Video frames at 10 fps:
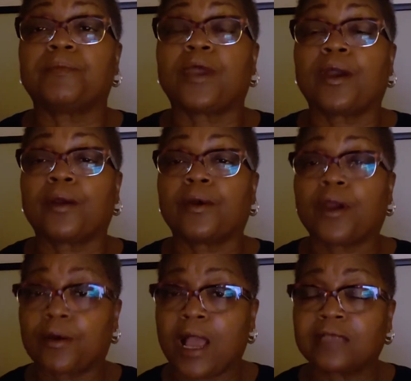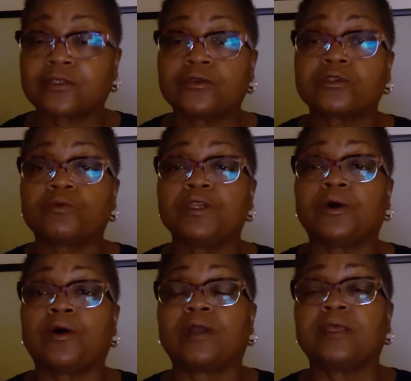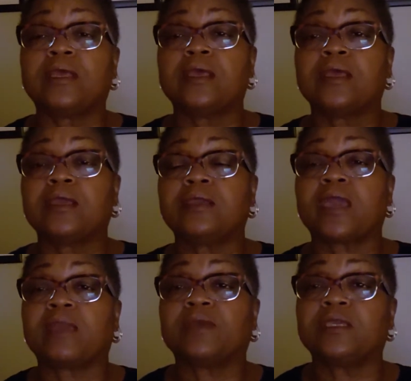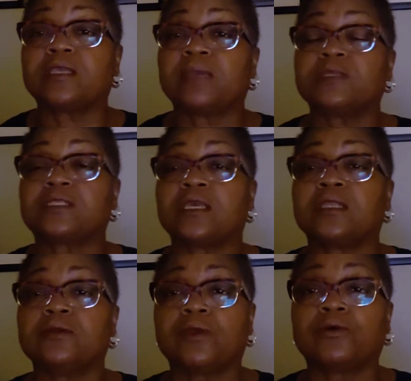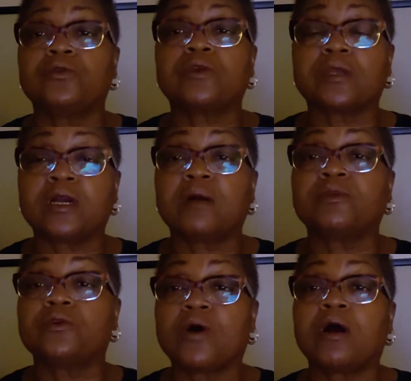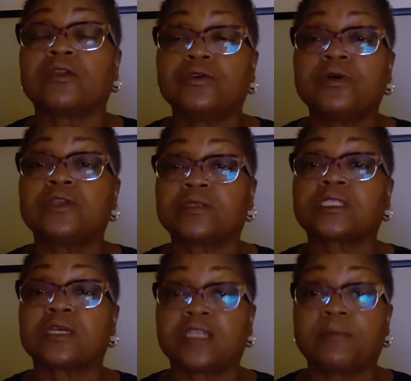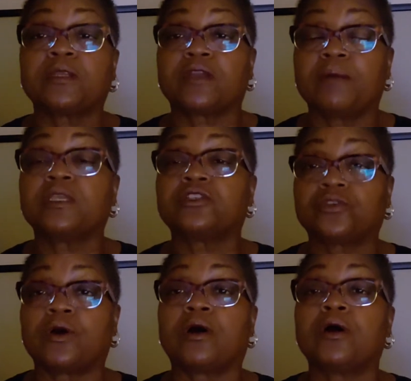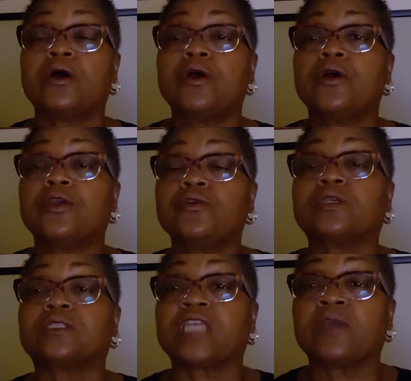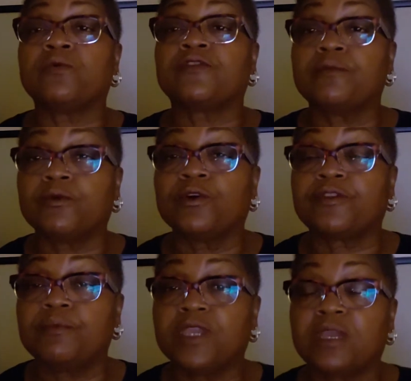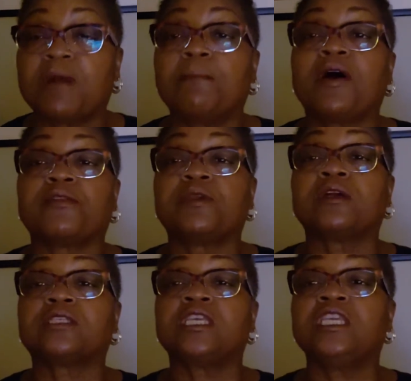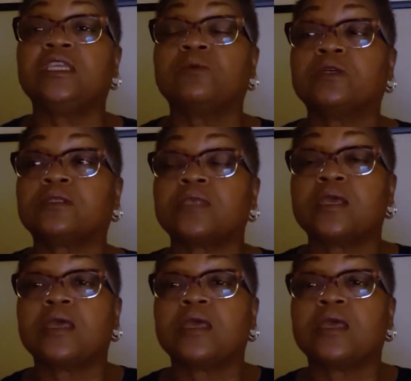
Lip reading: her high school sweetheart, he came and said, you can come, you and your son, I'm gonna come get y'all. You could stay with me and my mother, because he was